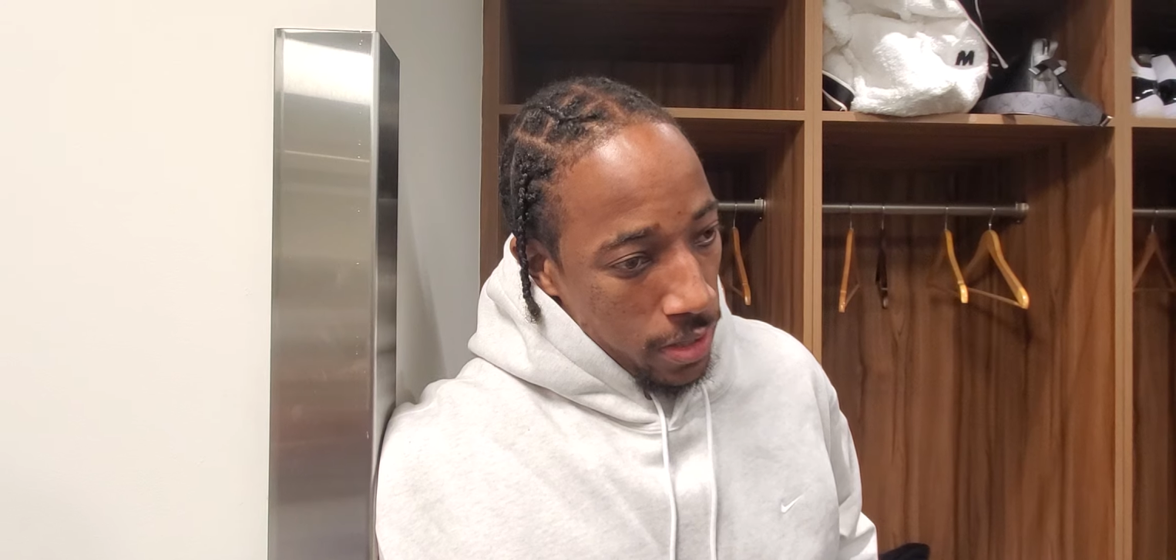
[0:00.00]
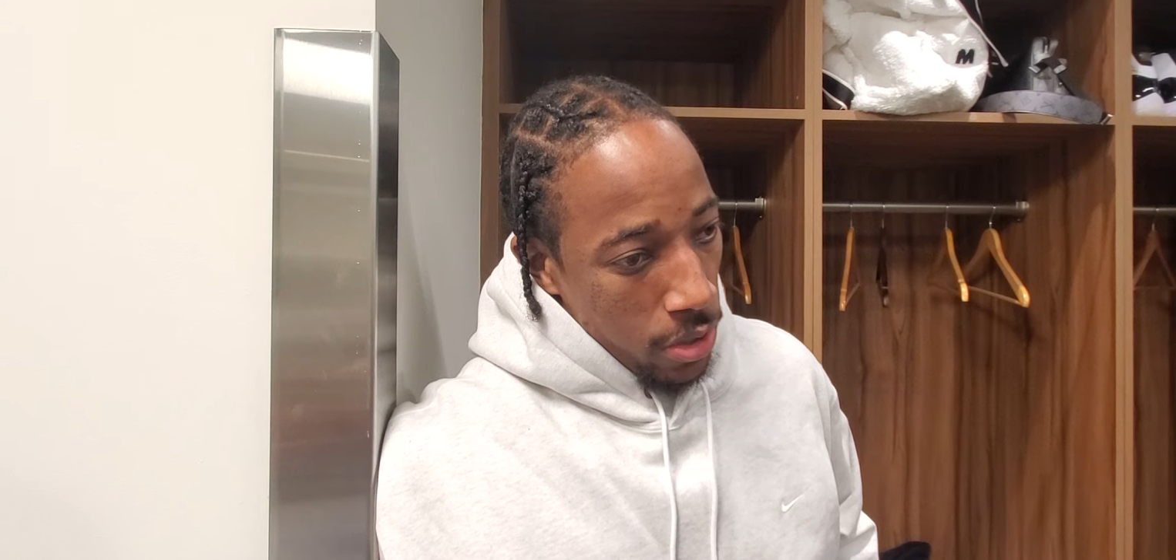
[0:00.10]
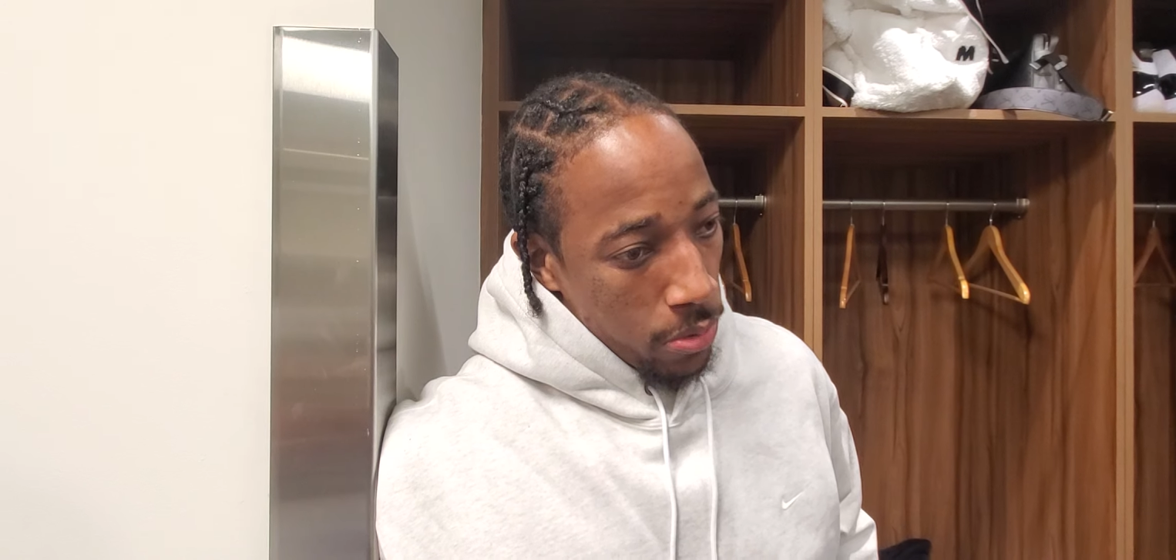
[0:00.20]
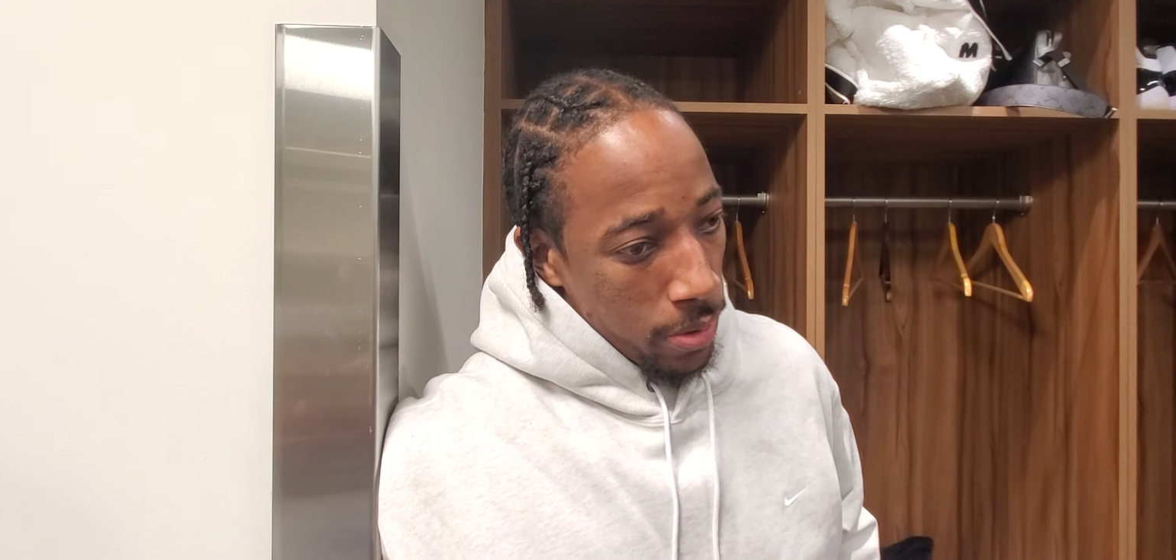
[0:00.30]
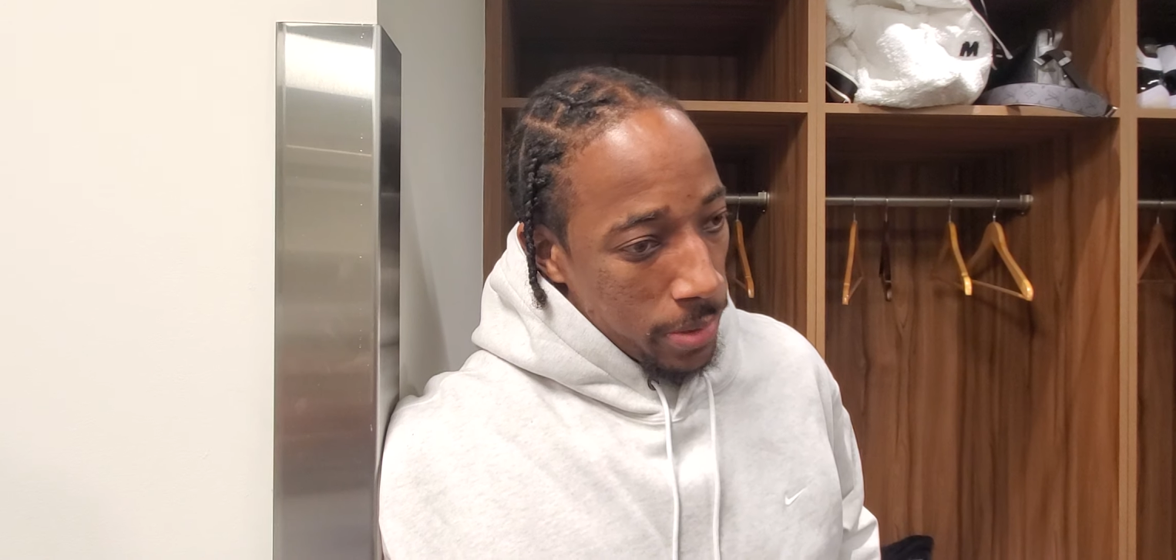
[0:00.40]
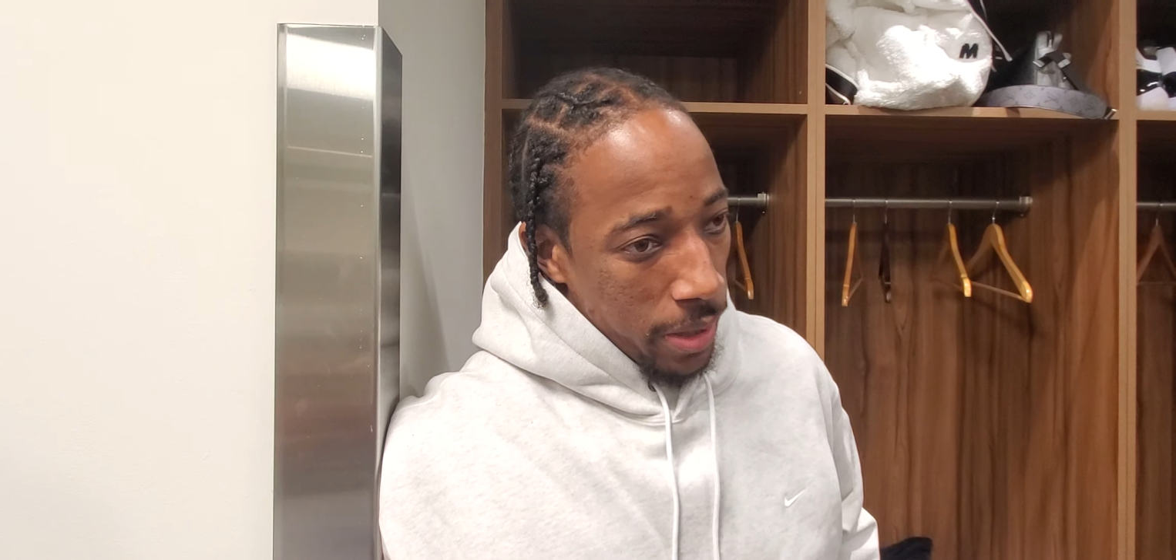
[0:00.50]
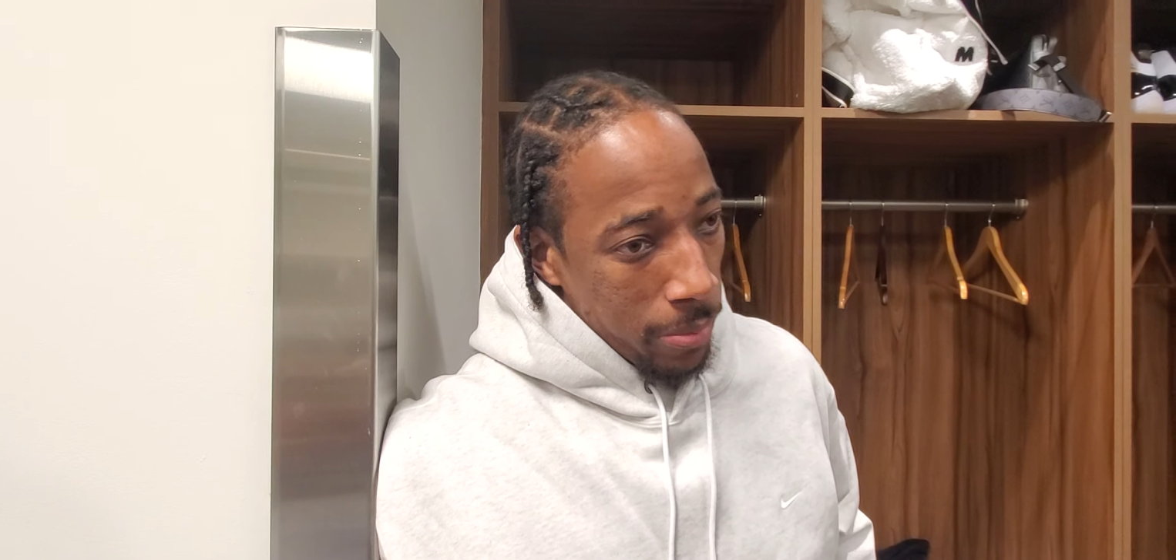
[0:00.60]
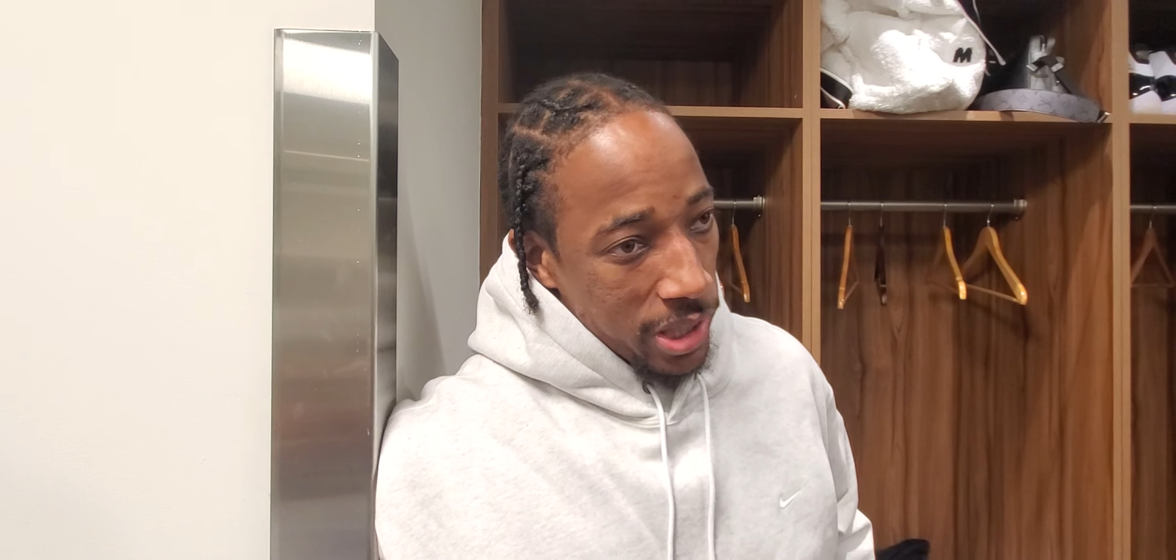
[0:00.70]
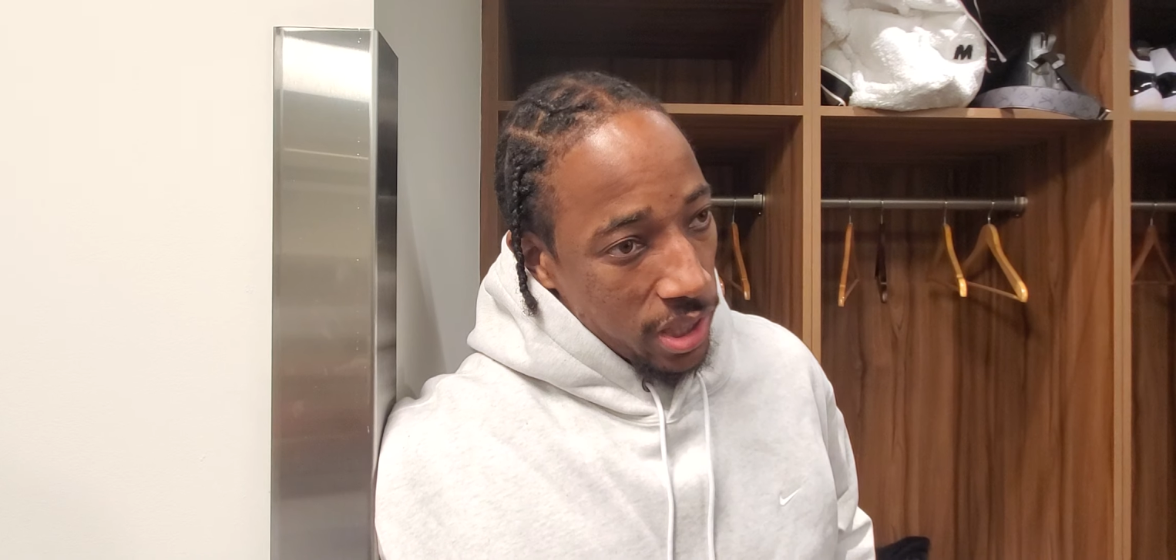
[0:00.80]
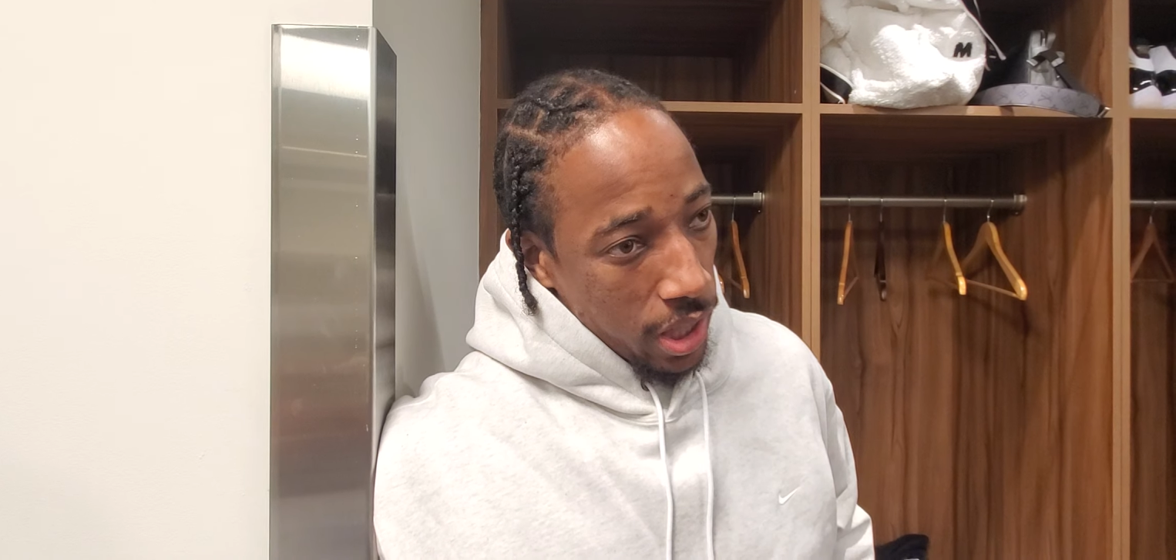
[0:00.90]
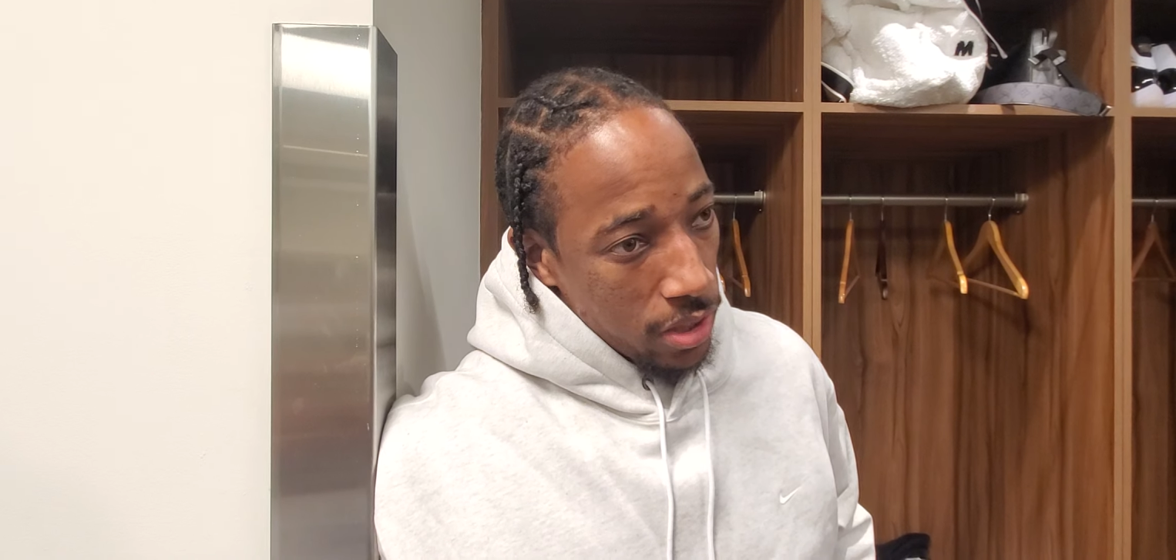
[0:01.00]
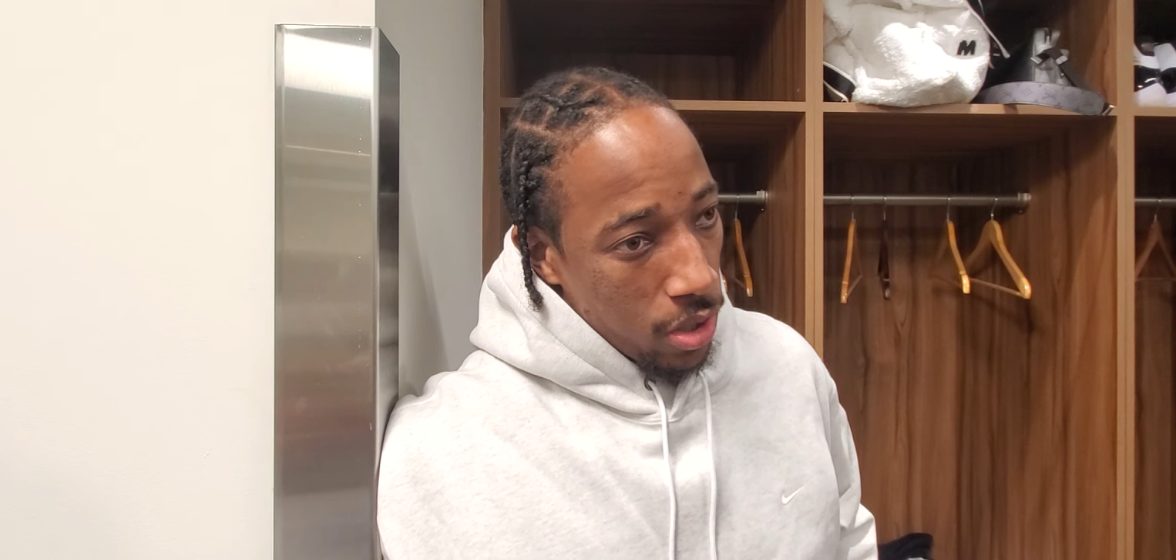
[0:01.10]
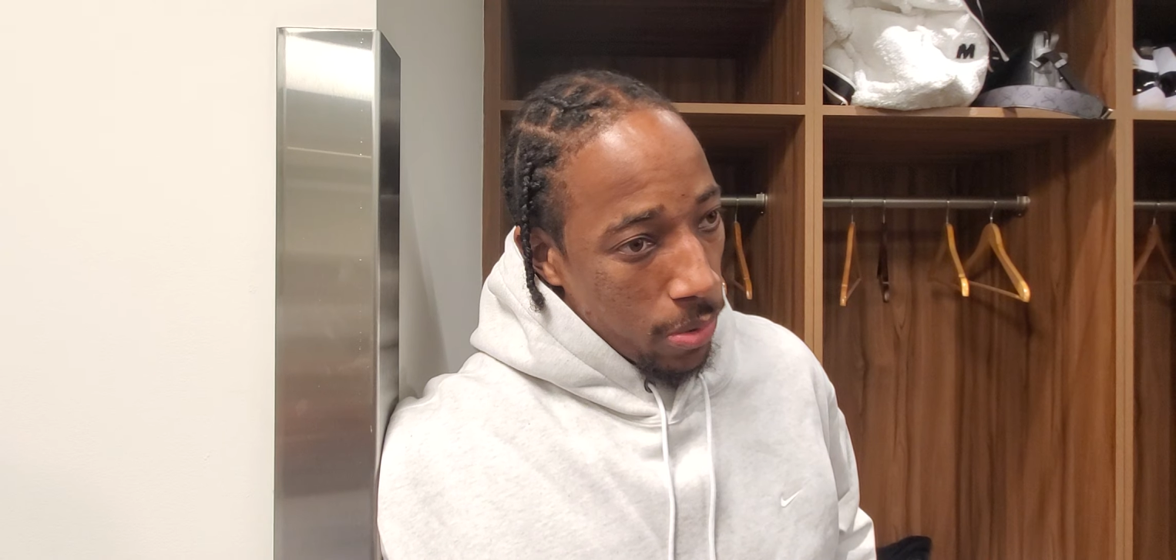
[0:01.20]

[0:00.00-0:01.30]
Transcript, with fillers: know where I'm gonna get my shots,